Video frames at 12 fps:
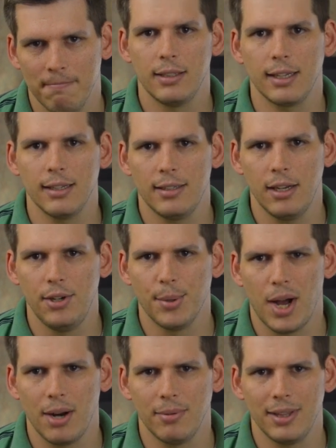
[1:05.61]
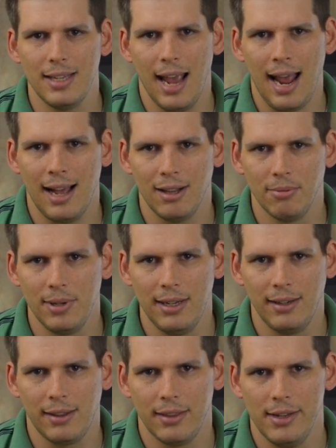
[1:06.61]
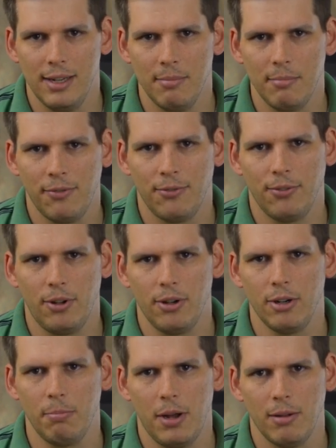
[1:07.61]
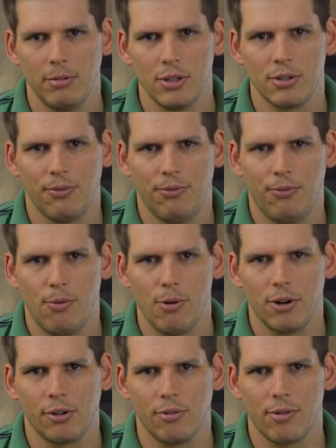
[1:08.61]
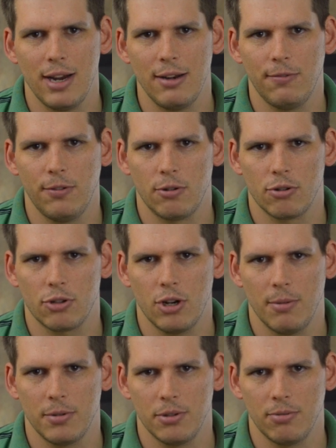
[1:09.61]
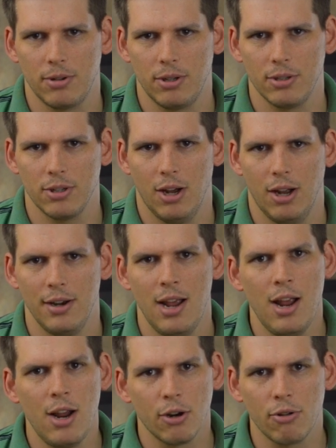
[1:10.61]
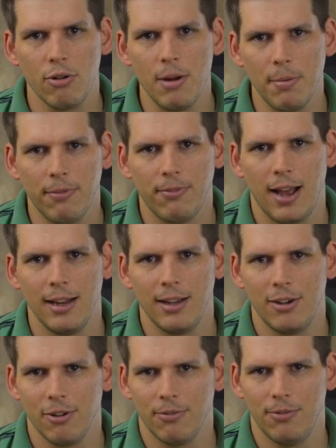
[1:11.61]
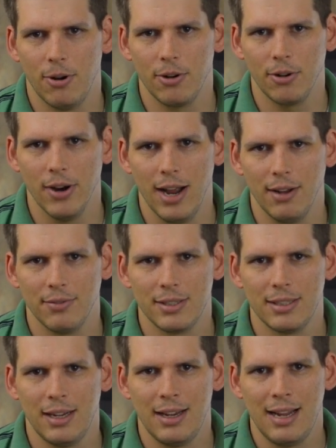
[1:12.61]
To continue on with the Halloween theme, Florin published 4 great Photoshop tutorials on creepifying your photographs.